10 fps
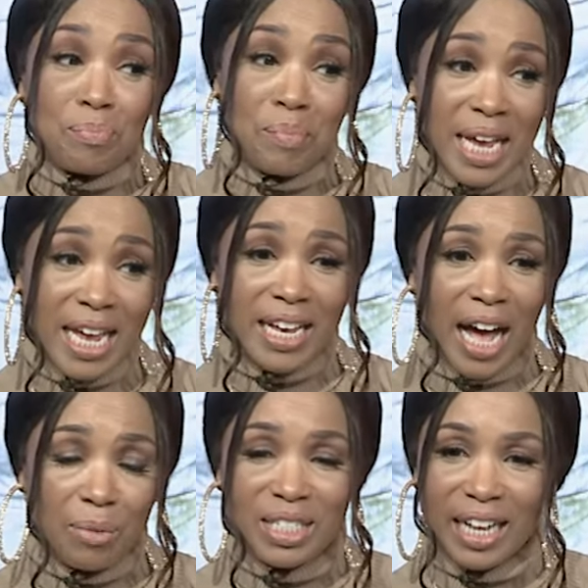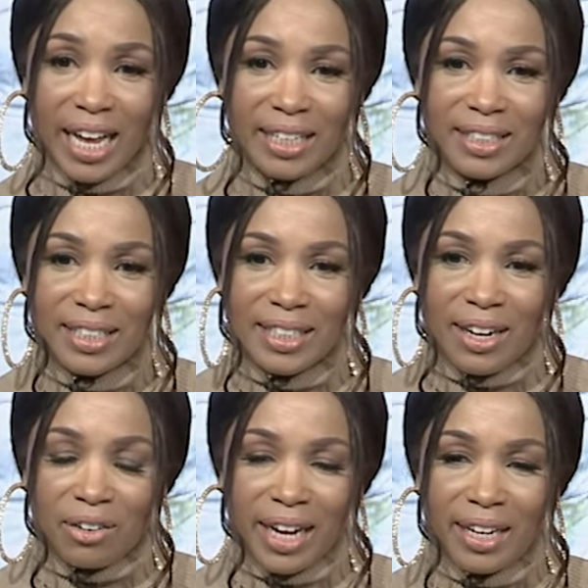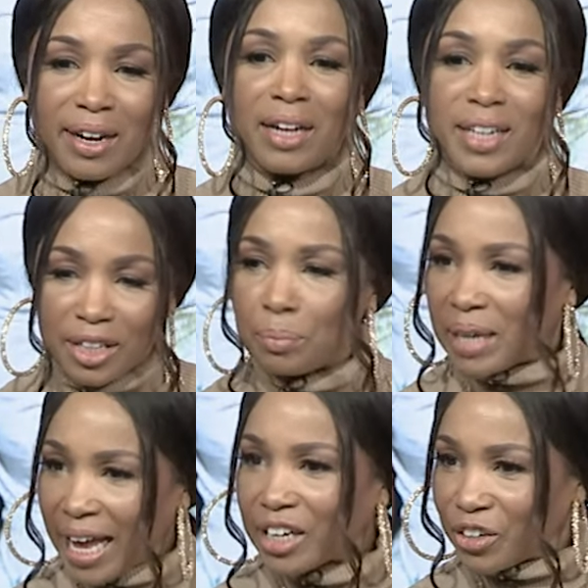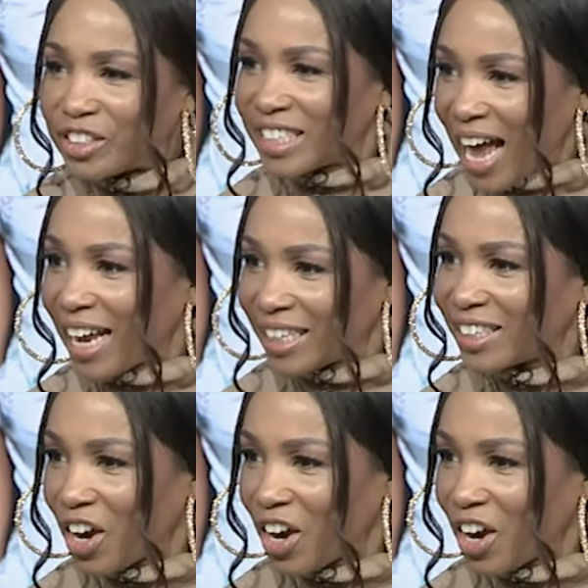me, I was like, okay, another black girl dying in